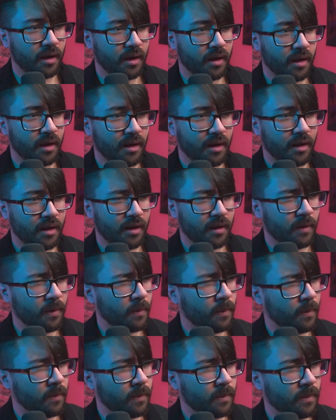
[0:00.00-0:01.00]

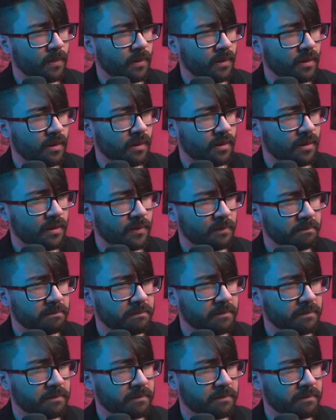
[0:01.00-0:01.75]
Nobody speaks.